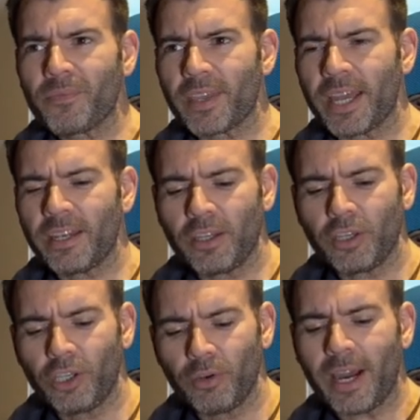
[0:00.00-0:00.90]

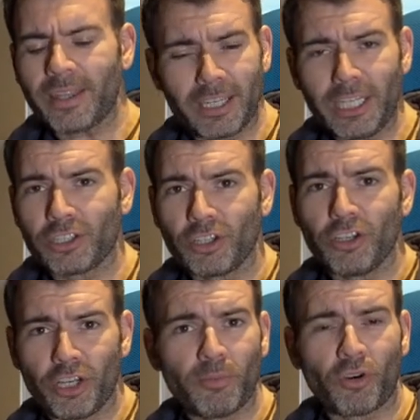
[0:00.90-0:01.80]
then you either need to
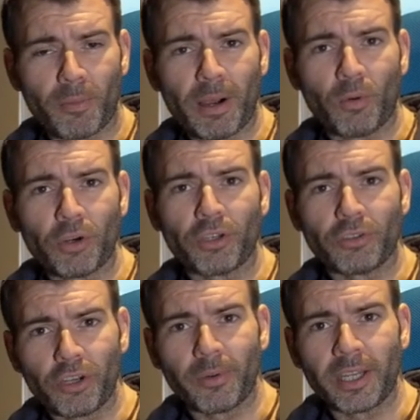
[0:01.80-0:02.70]
learn more about what you're
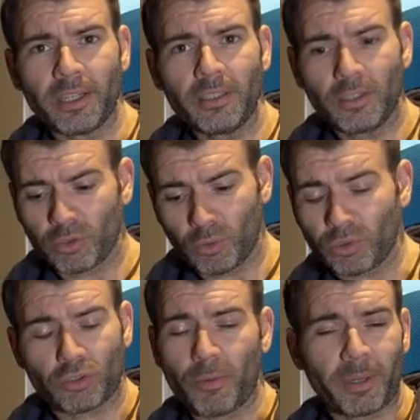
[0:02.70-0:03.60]
doing or
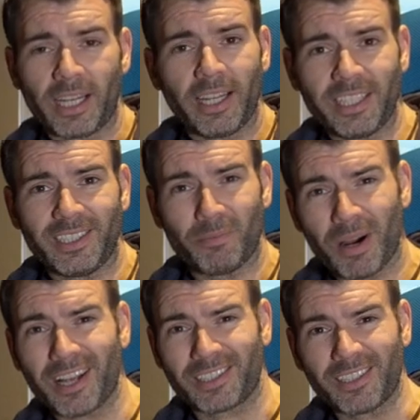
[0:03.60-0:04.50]
stop being a lazy
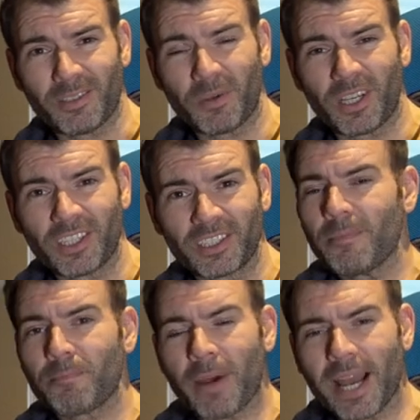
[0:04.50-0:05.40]
bastard because
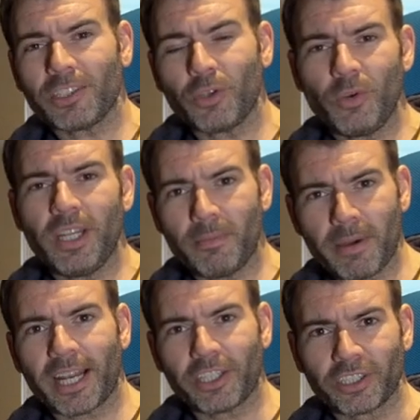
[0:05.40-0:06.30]
bands who need
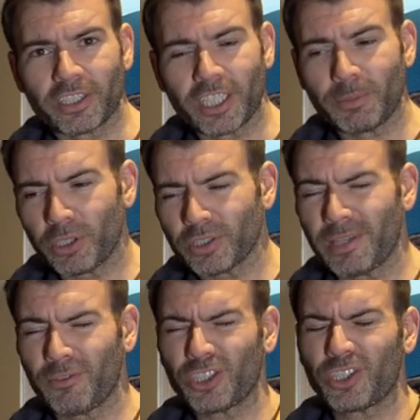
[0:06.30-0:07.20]
managers is because
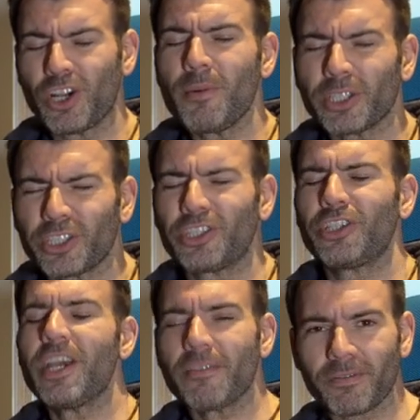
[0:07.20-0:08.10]
they've got so much
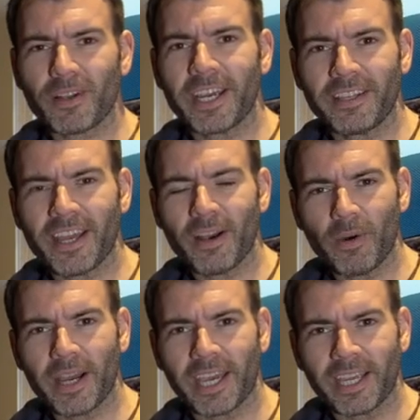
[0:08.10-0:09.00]
shit flying their
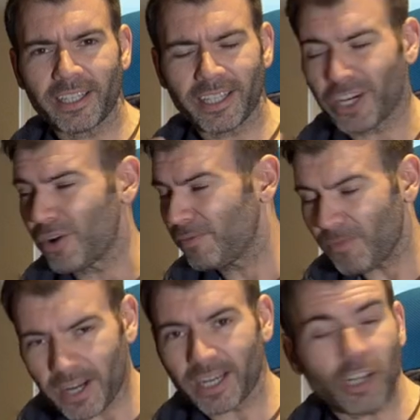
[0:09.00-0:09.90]
way that they're going,
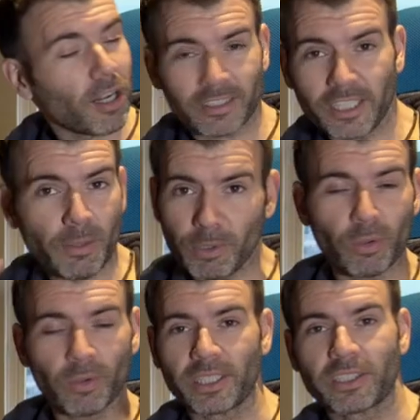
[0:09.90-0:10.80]
fuck, I can't deal with
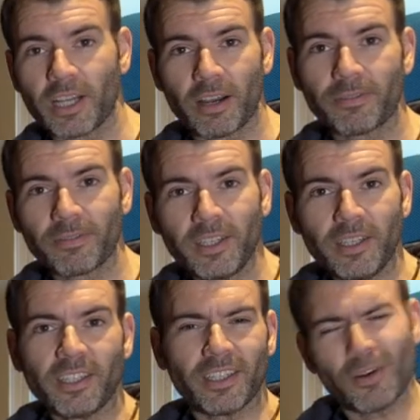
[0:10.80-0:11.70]
all this stuff
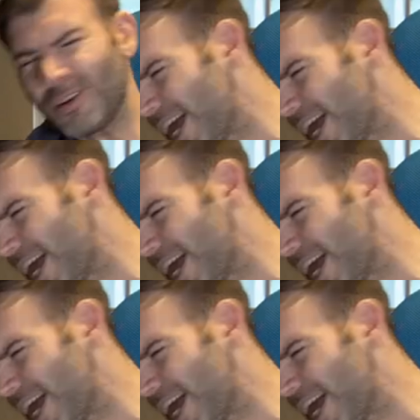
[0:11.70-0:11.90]
you know,